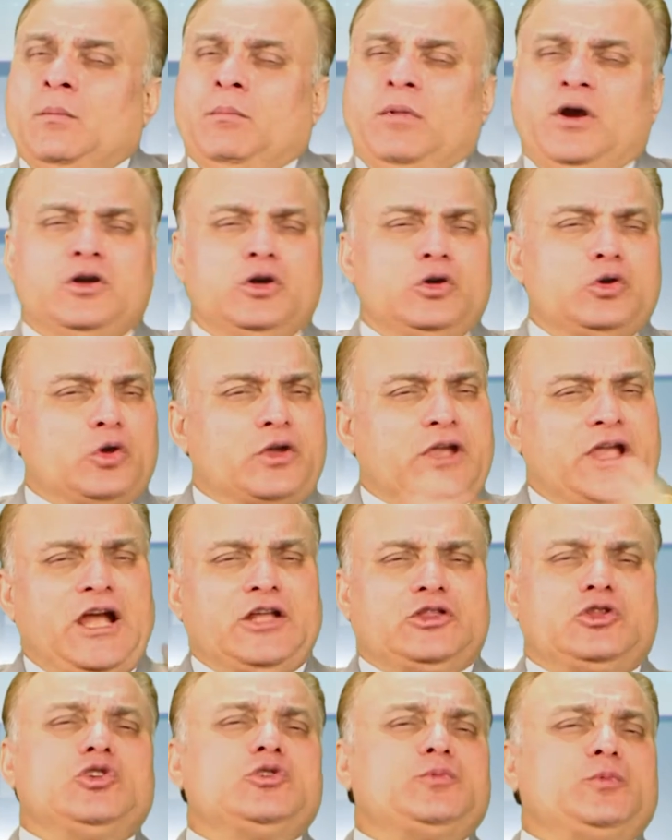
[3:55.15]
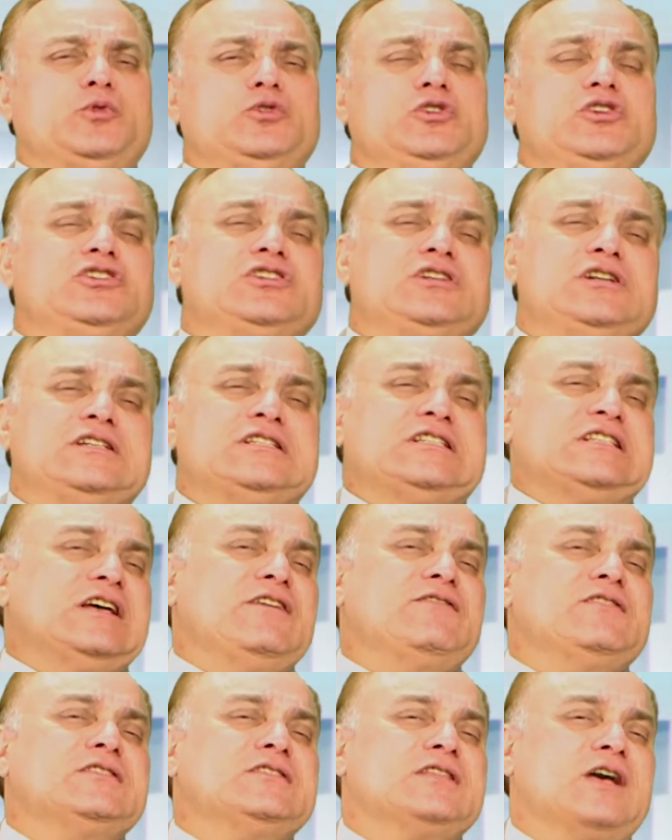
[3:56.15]
But due to Ketu's position in
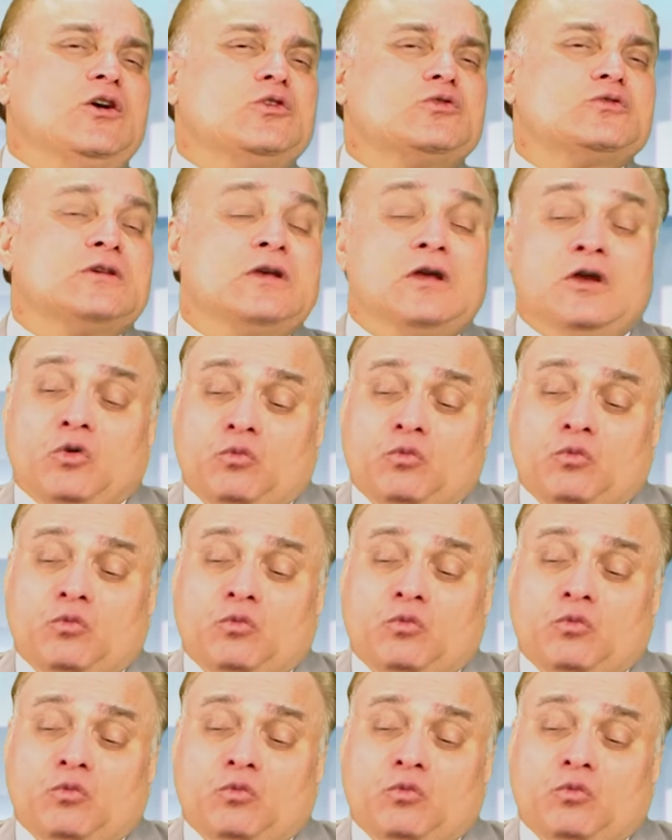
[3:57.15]
7th house,